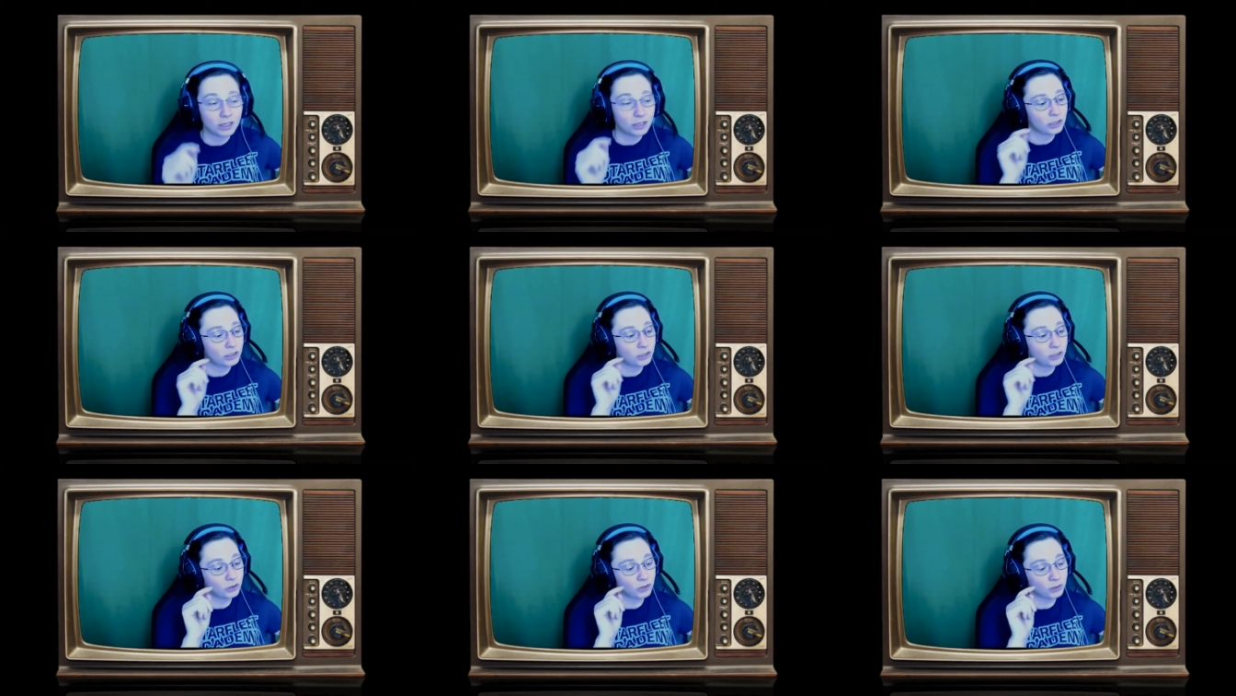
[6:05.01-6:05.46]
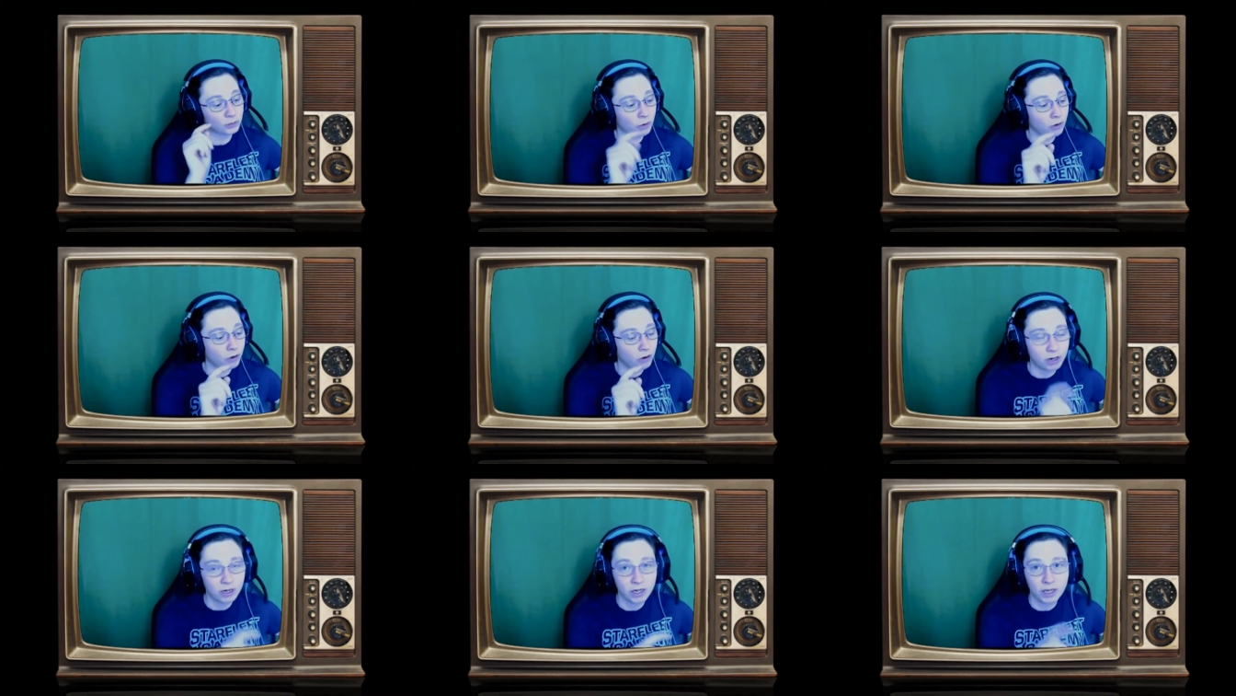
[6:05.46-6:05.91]
She was
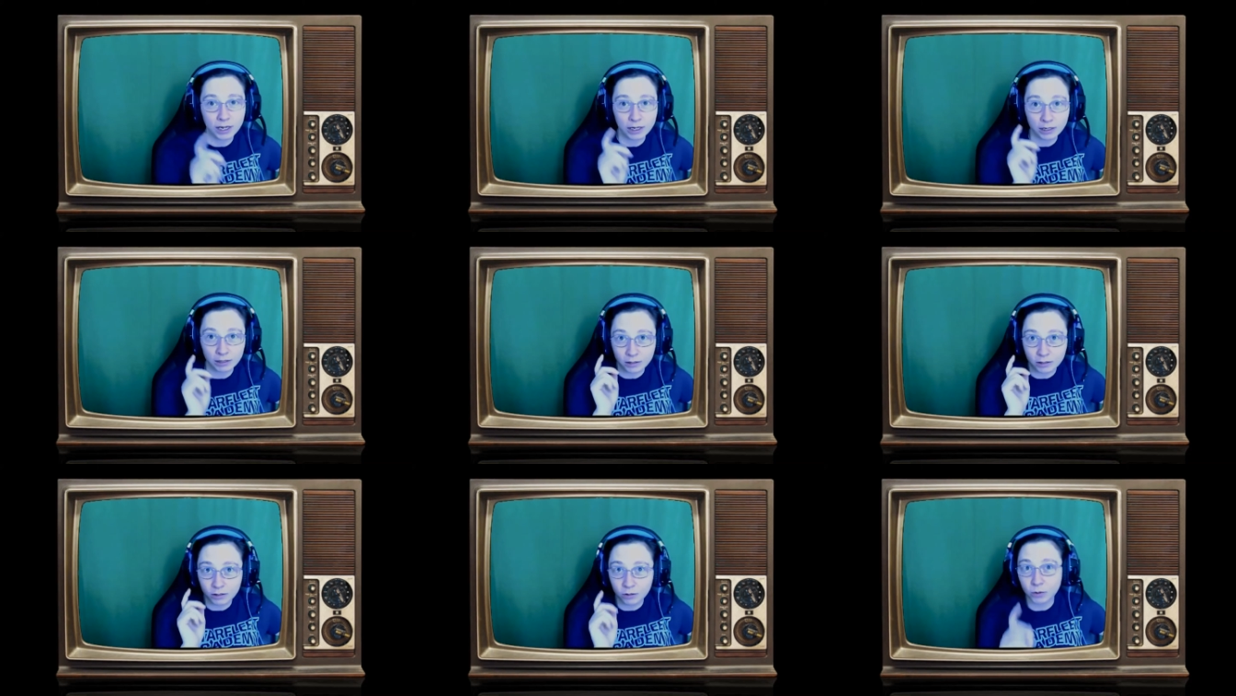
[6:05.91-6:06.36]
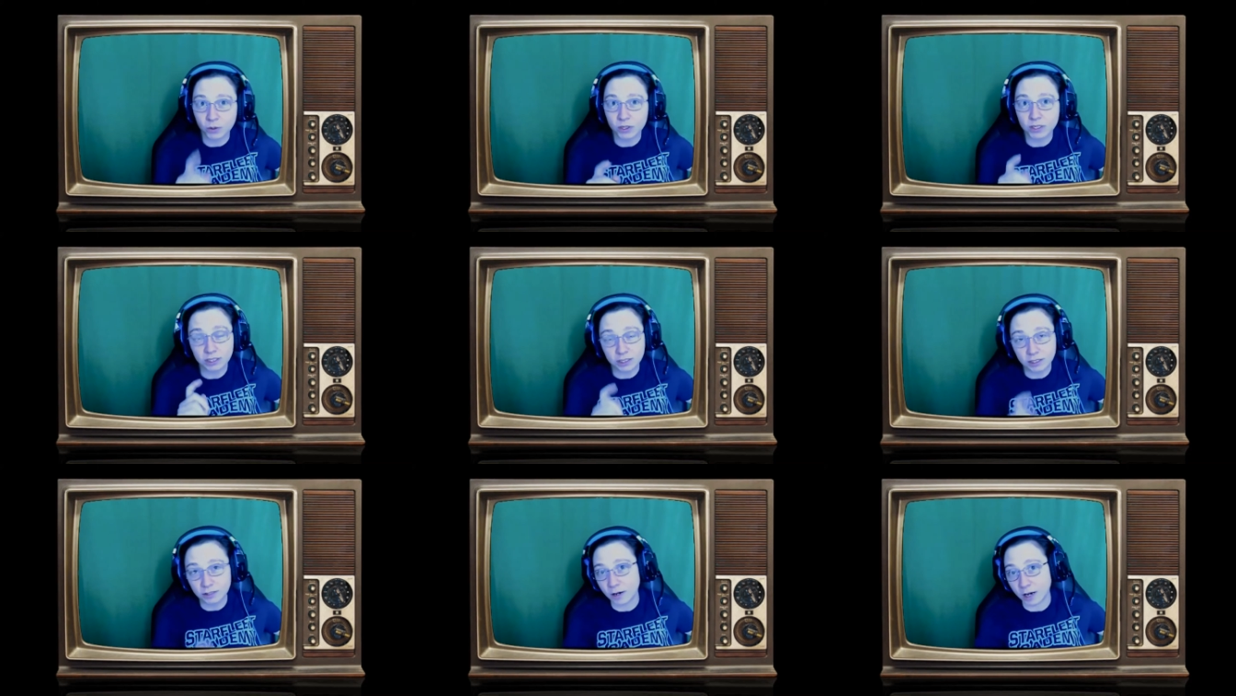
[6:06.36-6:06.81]
born in
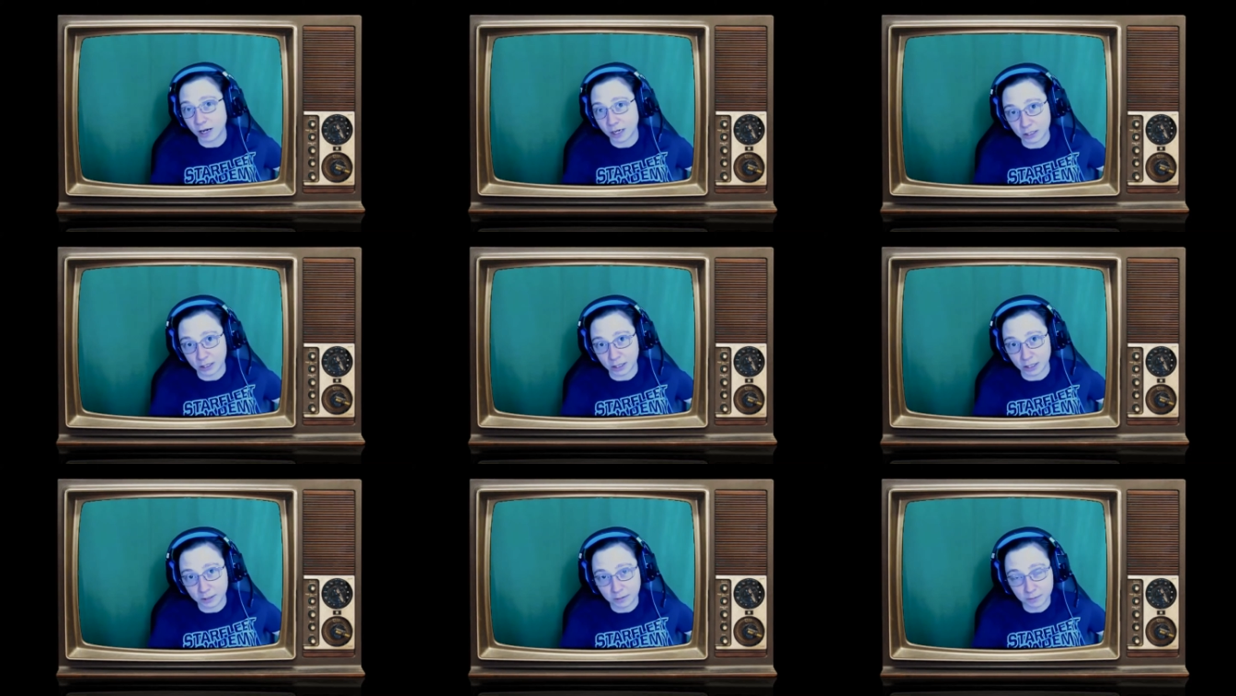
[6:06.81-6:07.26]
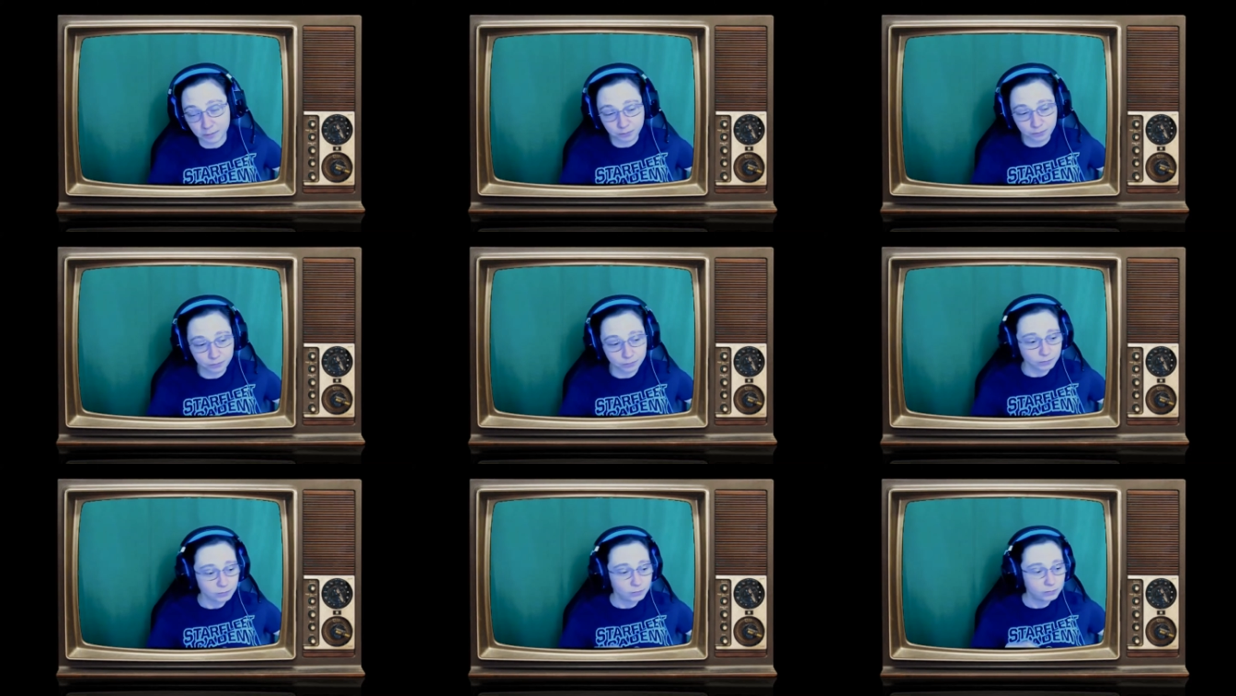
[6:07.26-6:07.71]
2200.
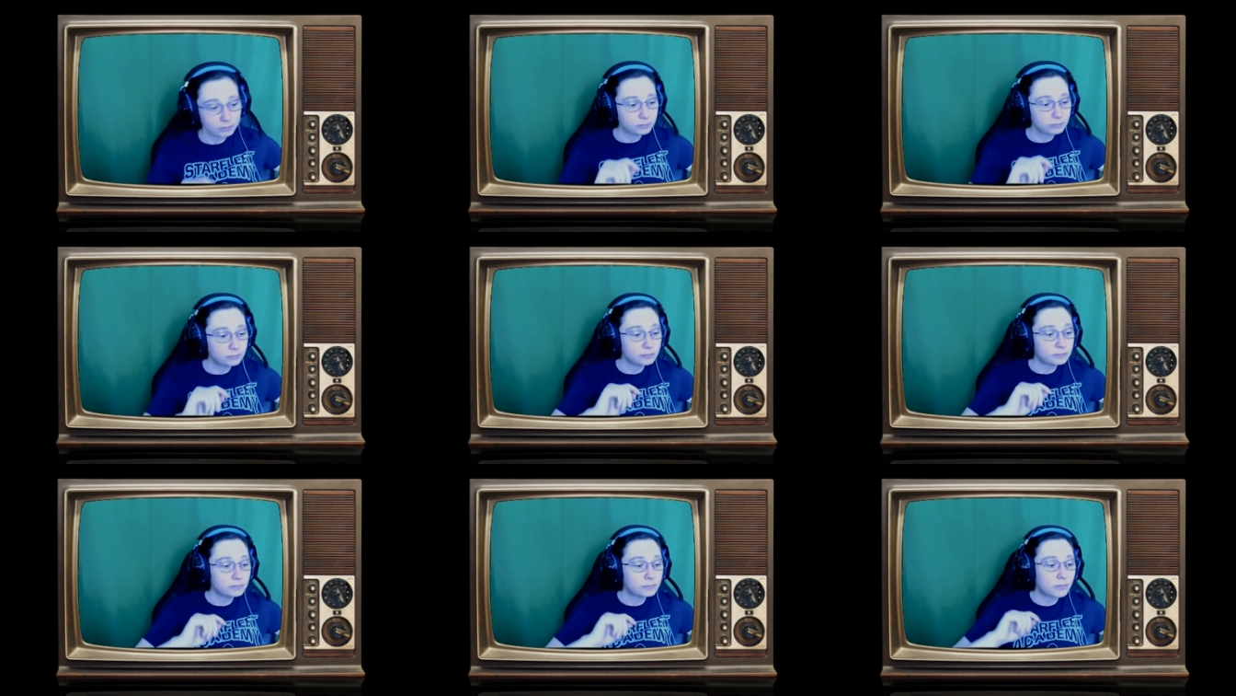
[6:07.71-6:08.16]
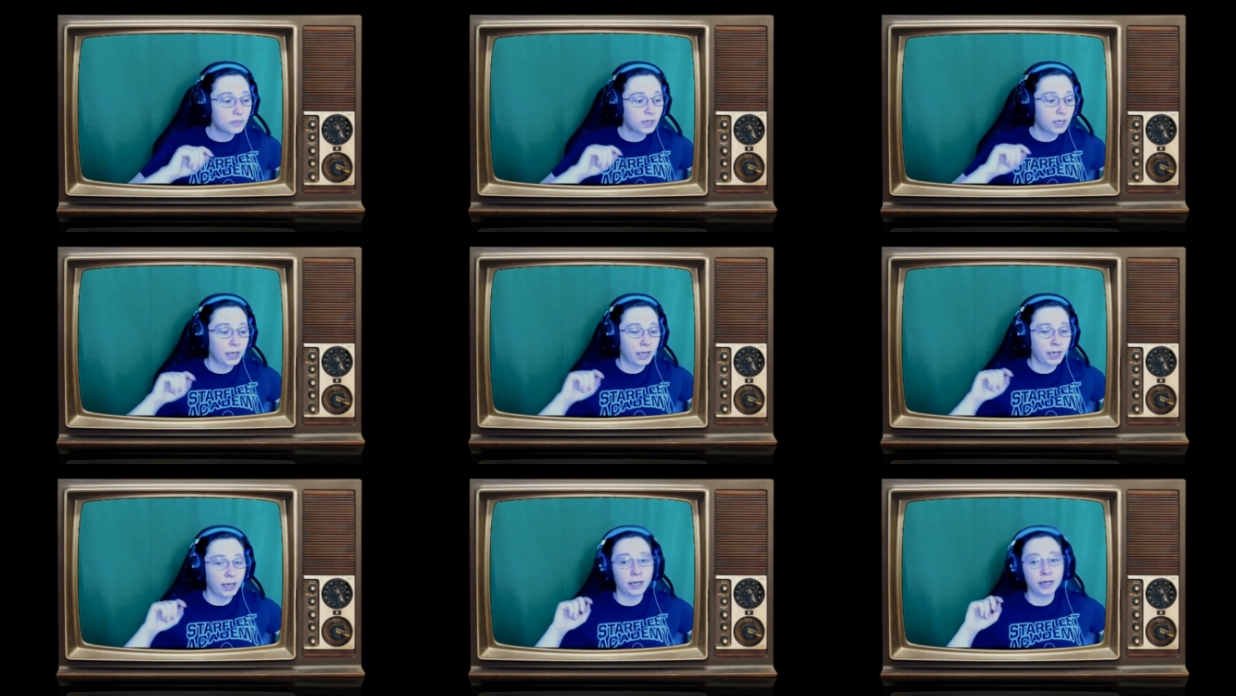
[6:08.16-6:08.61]

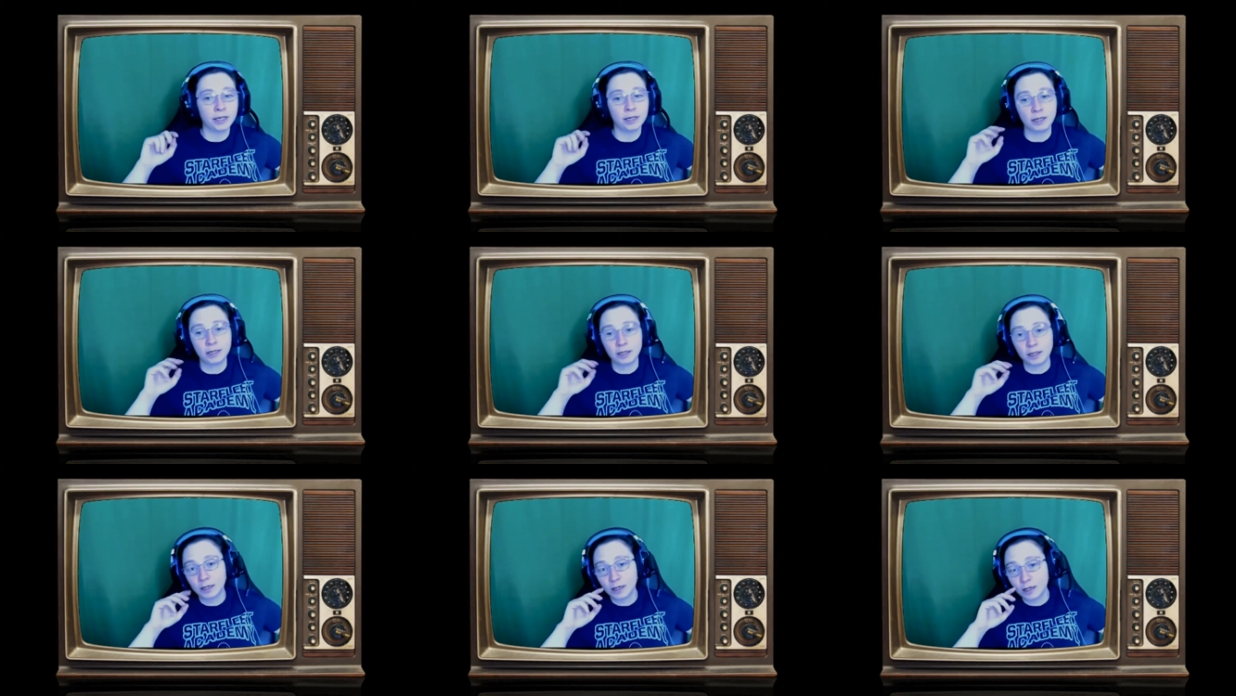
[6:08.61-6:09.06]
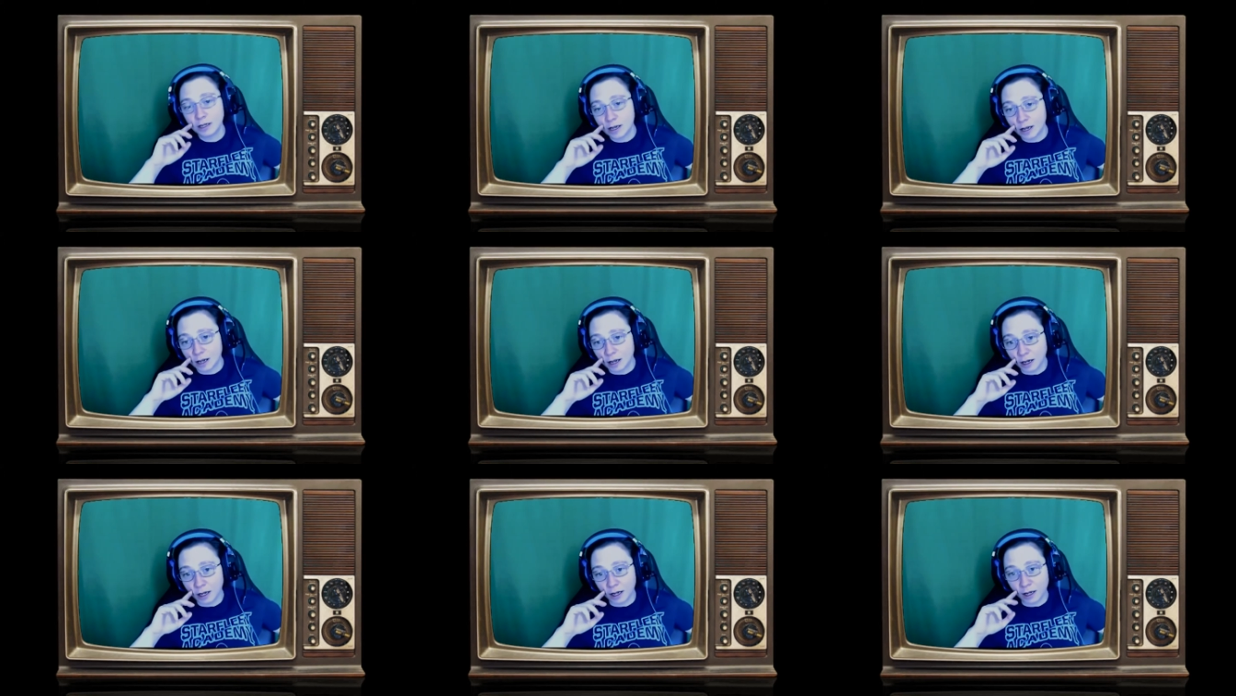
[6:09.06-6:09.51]
And
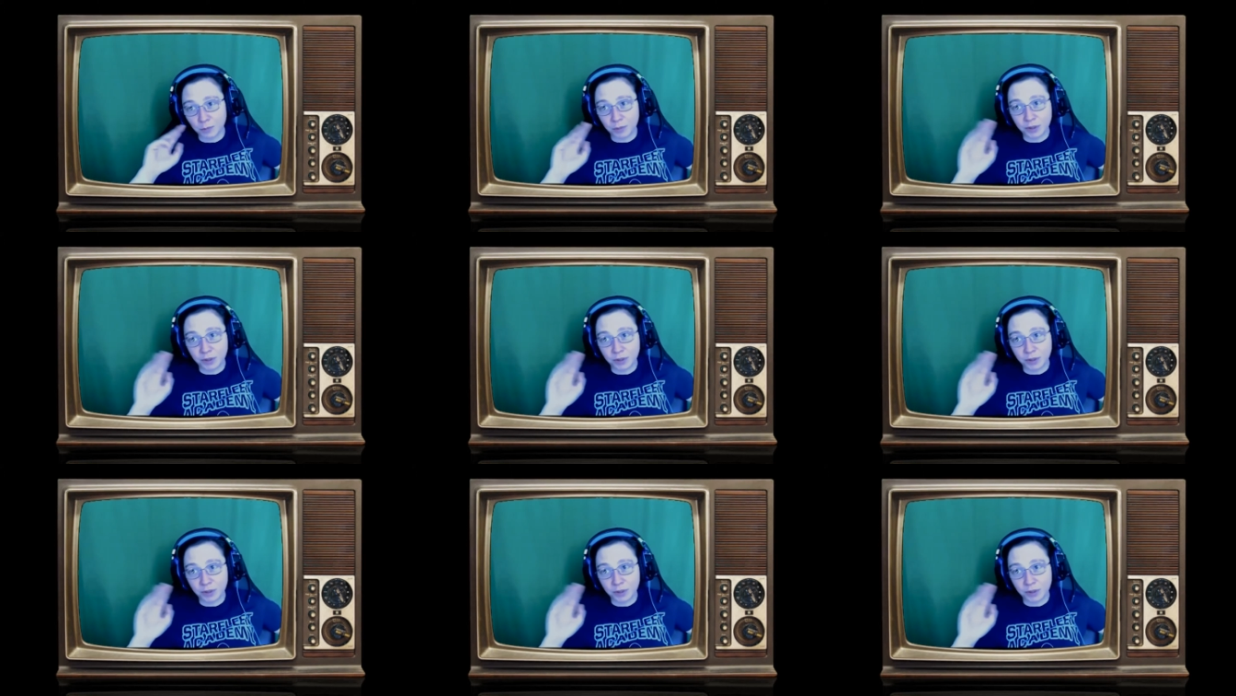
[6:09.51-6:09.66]
a